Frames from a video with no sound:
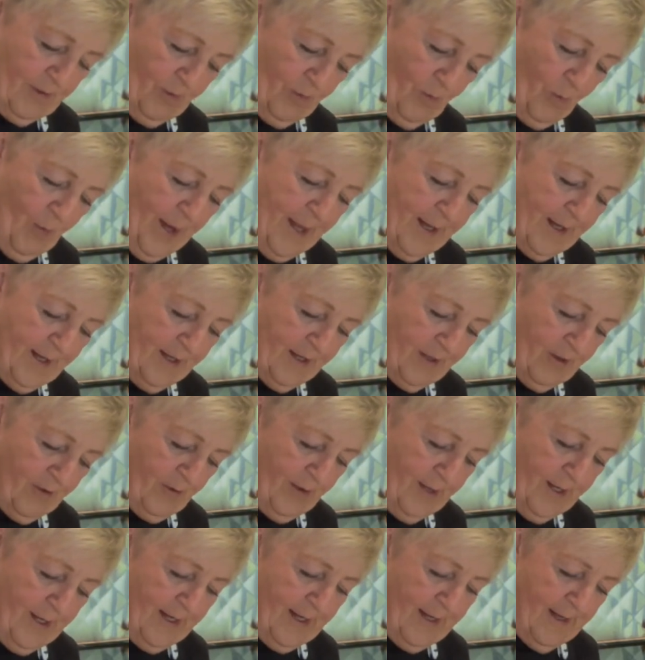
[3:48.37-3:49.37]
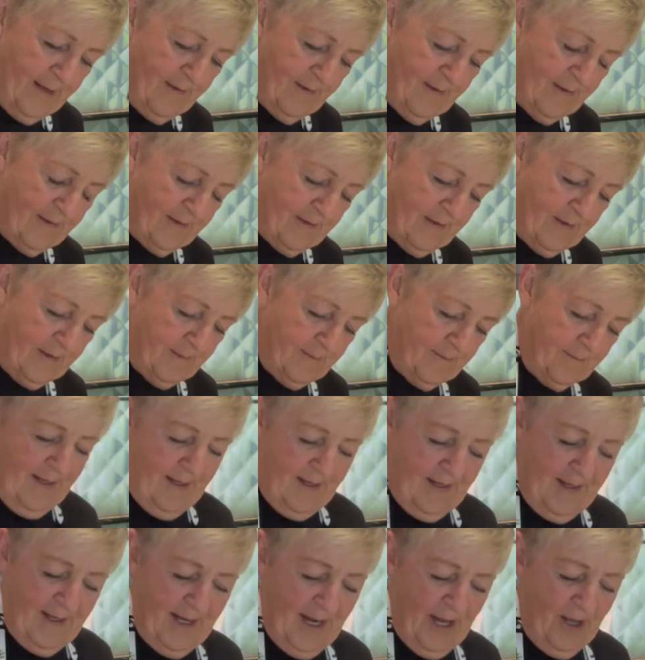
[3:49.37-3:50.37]
wet ingredients.
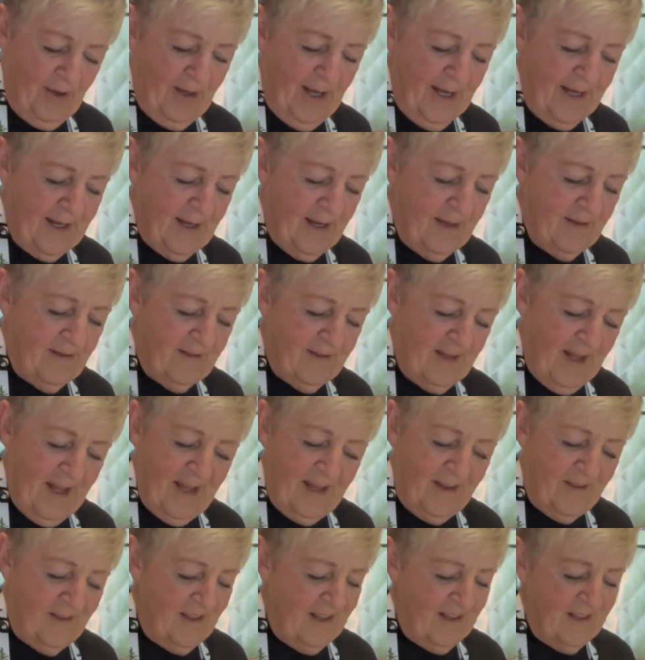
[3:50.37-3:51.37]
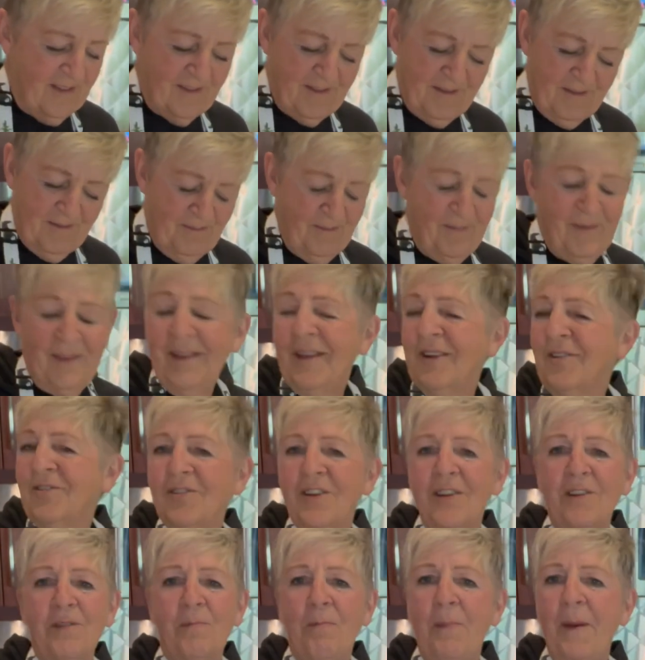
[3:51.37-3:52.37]
Now, like I say, they're
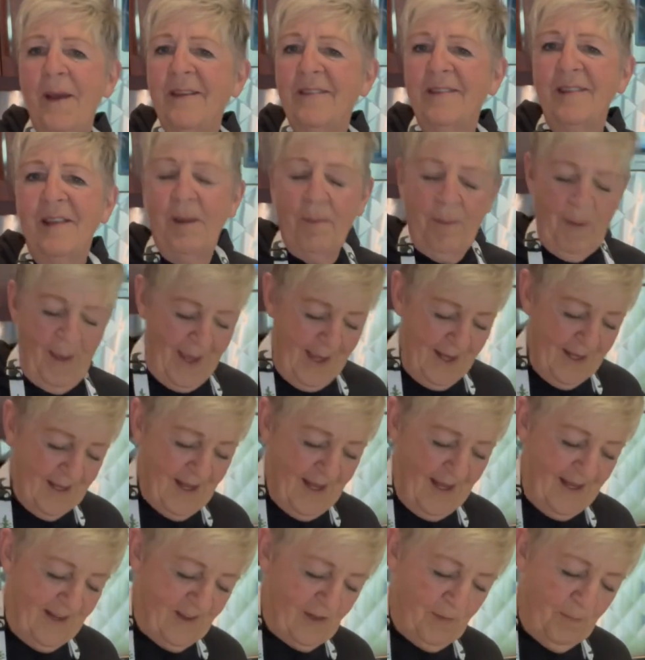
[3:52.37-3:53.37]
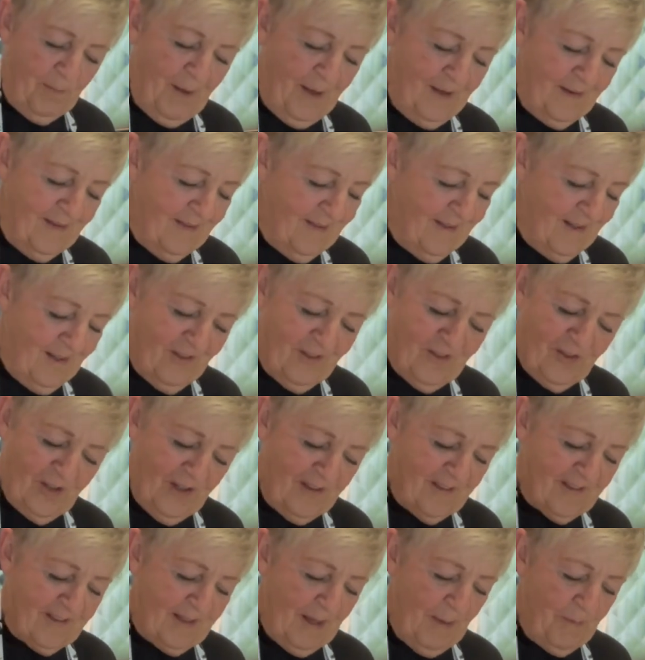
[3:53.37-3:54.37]
just basic pancakes, but there's
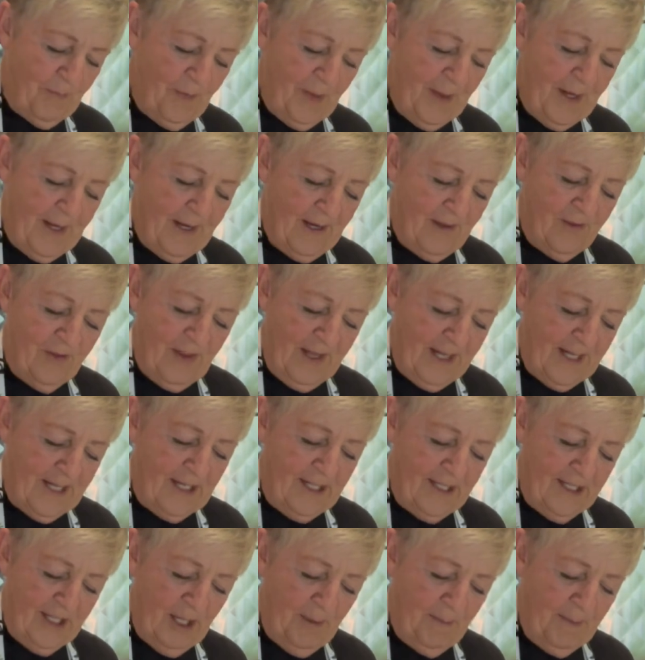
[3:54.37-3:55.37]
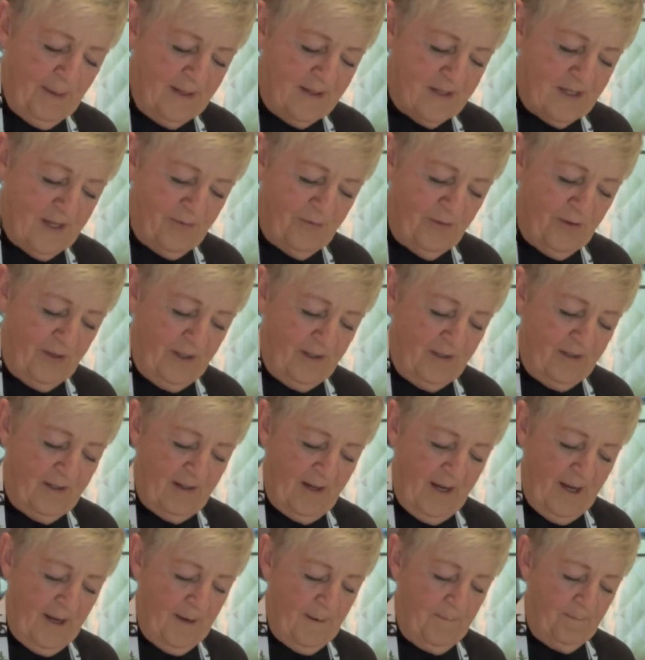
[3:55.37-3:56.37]
just something I think a little bit different.
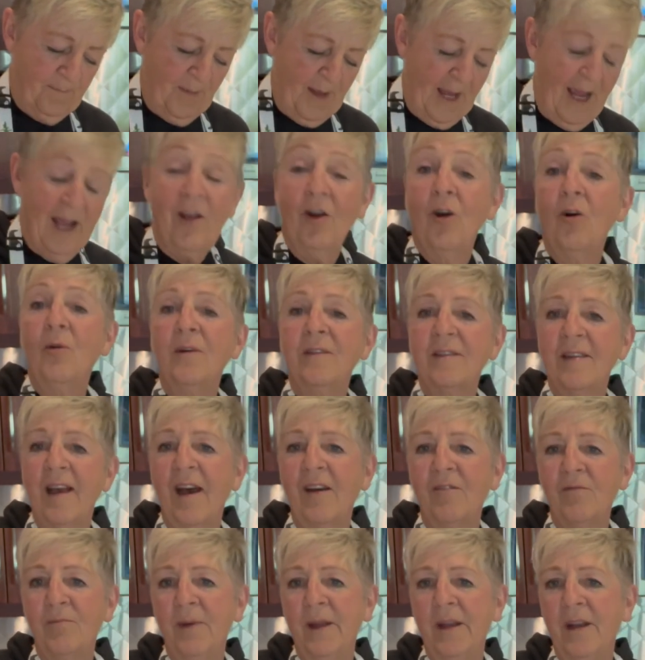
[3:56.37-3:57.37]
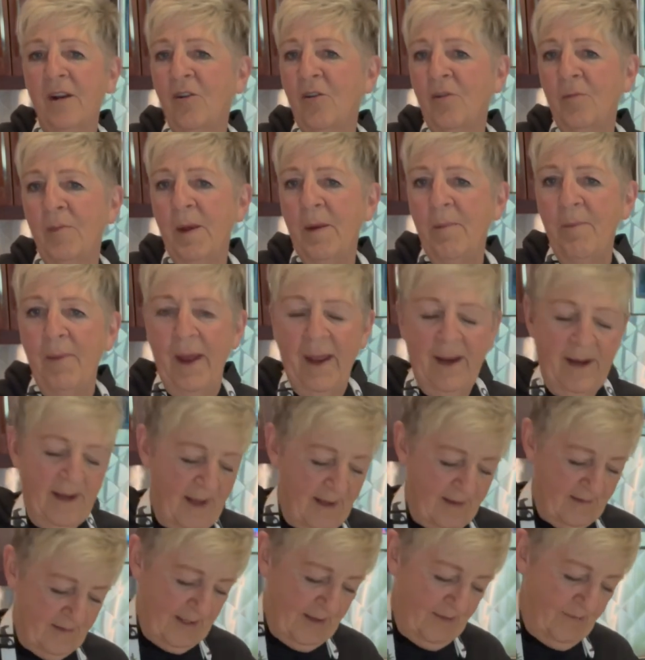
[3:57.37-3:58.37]
I always have made homemade
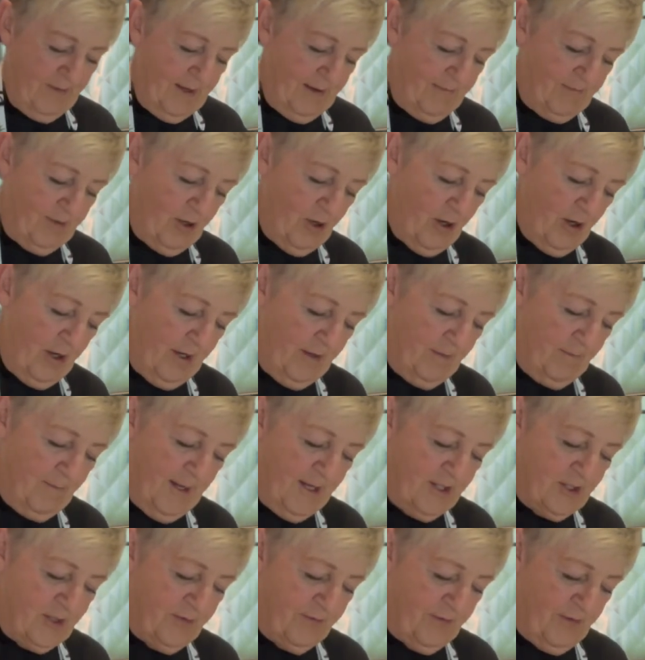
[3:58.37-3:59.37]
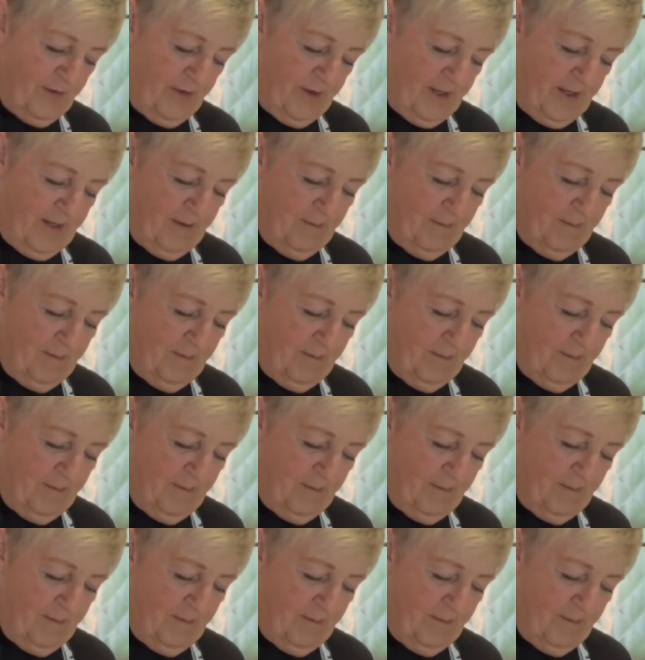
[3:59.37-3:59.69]
pancakes. I've never gone much for the